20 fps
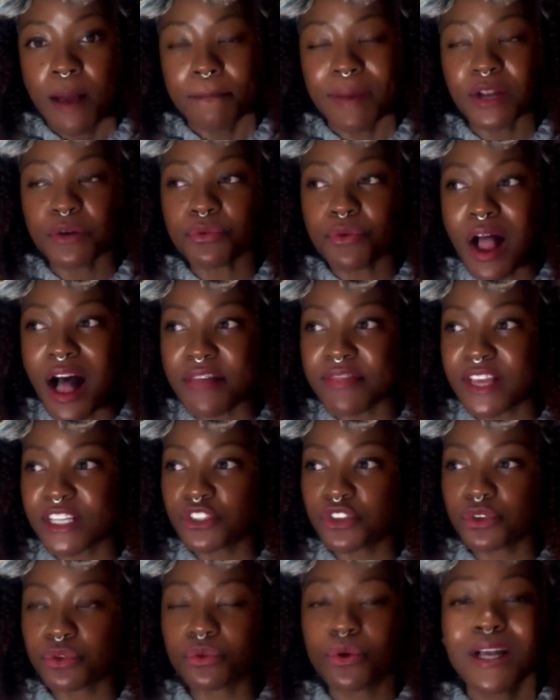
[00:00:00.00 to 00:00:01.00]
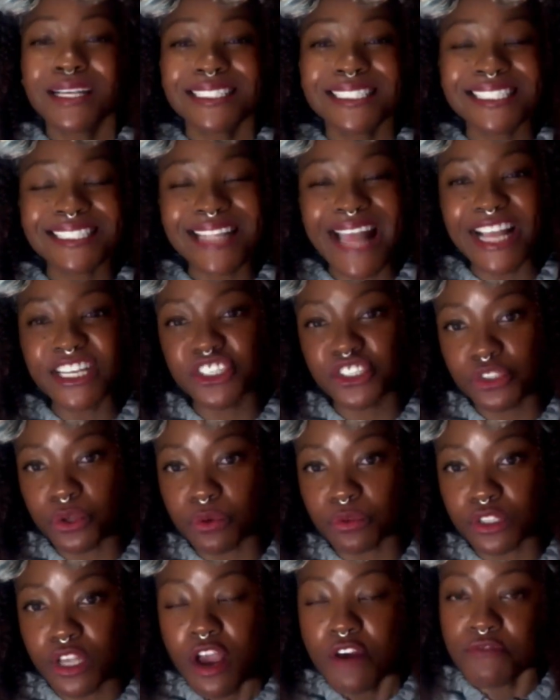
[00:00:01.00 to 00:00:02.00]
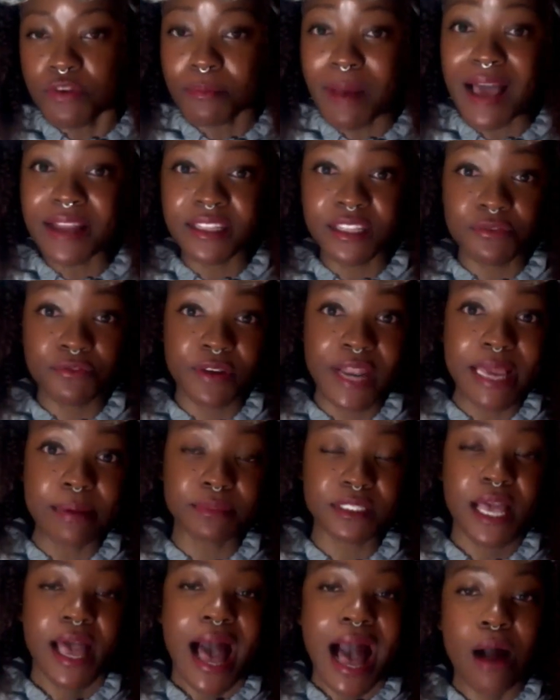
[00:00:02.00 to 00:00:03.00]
but rather to snatch souls from out of the flames.